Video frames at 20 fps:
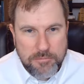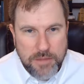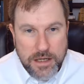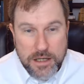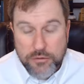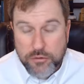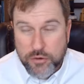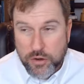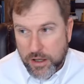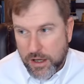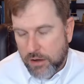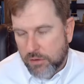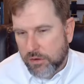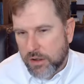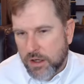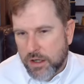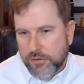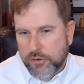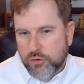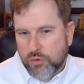And he's going to
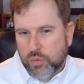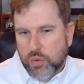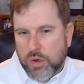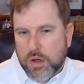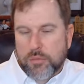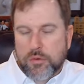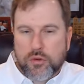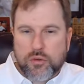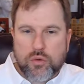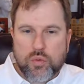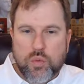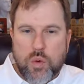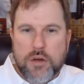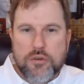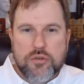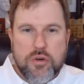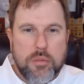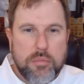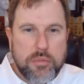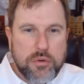outline, this is why
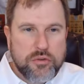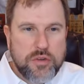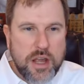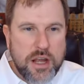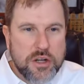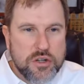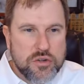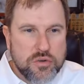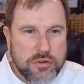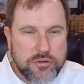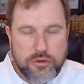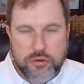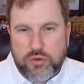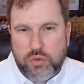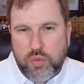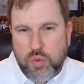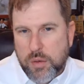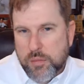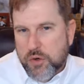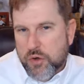Trump is dangerous. This is
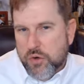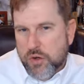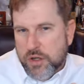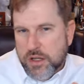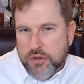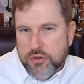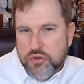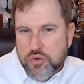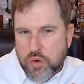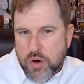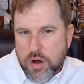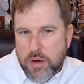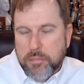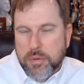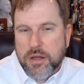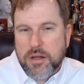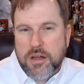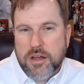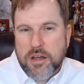what I'm going to do to get Trump.